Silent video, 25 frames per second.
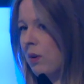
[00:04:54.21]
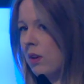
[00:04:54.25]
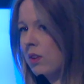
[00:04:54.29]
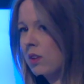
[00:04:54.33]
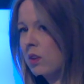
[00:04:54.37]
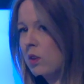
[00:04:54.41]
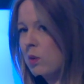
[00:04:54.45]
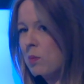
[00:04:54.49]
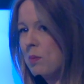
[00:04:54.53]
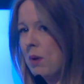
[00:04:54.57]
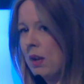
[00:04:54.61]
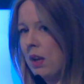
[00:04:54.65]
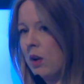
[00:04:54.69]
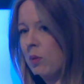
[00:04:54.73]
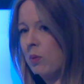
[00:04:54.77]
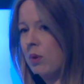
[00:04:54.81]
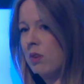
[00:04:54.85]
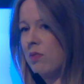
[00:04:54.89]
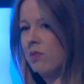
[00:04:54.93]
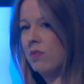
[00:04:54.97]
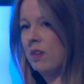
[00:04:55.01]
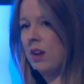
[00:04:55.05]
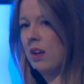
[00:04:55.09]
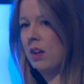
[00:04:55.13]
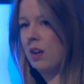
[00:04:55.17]
At the minute we
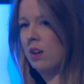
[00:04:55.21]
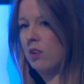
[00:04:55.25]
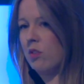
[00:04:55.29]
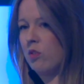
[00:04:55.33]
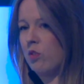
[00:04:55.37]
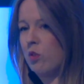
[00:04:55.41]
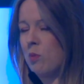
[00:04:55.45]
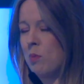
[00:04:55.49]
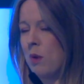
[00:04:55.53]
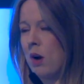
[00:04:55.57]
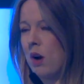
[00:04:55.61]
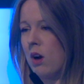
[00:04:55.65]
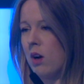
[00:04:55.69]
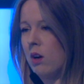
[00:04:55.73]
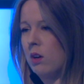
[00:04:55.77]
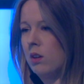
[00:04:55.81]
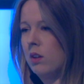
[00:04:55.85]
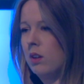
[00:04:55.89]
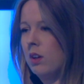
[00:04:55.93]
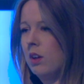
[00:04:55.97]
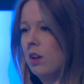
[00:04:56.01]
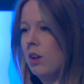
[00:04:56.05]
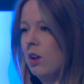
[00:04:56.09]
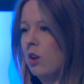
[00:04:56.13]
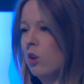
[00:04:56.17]
feed in from our
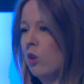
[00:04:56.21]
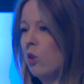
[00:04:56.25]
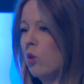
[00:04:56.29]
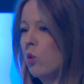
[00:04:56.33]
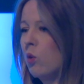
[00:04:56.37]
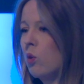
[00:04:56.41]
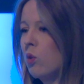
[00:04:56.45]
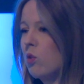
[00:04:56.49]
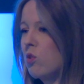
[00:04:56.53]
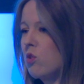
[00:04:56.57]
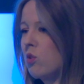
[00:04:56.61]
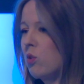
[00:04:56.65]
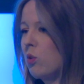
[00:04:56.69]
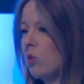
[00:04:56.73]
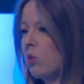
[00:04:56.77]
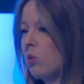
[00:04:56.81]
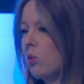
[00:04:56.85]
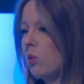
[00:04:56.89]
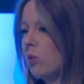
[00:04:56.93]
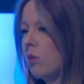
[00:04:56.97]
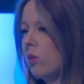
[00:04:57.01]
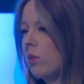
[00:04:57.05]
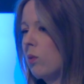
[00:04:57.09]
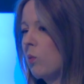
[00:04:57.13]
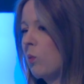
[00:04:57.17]
core
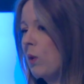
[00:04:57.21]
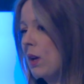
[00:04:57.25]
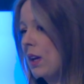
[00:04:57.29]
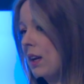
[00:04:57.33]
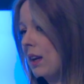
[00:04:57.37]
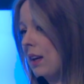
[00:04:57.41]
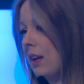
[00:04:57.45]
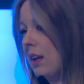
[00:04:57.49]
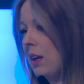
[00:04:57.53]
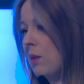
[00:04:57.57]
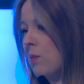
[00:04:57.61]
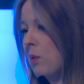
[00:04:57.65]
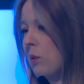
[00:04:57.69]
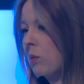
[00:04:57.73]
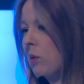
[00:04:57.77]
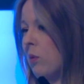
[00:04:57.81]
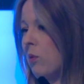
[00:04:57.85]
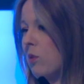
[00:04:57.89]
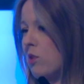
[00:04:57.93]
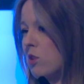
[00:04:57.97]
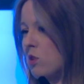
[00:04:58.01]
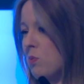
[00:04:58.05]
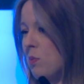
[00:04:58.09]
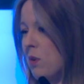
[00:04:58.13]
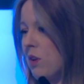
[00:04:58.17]
tool weekly, but we
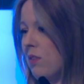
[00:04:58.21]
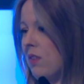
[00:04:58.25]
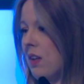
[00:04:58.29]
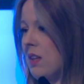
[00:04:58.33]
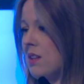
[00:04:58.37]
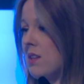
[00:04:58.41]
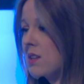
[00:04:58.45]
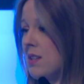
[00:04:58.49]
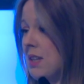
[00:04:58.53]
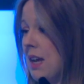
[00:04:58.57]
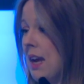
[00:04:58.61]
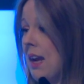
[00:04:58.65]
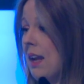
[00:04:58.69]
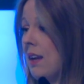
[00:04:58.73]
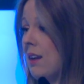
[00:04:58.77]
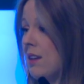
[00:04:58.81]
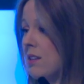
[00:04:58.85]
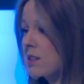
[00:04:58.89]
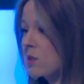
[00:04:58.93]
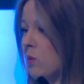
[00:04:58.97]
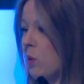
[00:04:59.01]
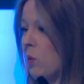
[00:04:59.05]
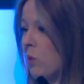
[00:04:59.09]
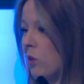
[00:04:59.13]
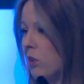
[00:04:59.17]
want to move that to daily,
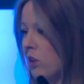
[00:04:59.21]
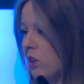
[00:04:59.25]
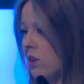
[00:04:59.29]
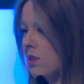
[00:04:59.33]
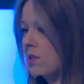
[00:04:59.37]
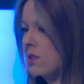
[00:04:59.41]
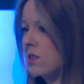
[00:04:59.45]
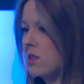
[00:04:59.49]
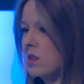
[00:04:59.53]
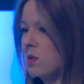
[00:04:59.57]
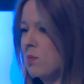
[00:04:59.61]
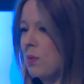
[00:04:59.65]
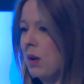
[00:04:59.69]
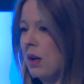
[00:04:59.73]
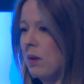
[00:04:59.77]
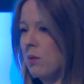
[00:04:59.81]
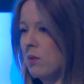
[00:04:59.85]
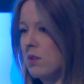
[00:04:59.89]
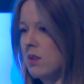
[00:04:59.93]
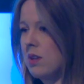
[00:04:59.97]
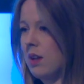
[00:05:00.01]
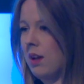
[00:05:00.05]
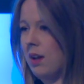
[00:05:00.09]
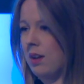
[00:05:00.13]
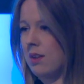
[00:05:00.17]
so we want users to be able
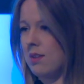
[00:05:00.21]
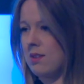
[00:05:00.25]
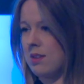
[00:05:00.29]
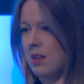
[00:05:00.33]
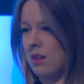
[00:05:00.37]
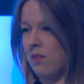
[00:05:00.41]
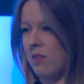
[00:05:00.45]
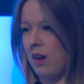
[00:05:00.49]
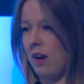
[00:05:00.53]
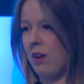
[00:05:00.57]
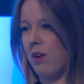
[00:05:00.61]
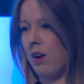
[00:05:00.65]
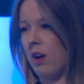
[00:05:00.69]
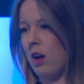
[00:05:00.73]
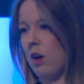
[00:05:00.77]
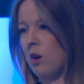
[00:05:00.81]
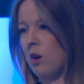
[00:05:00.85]
to get to see very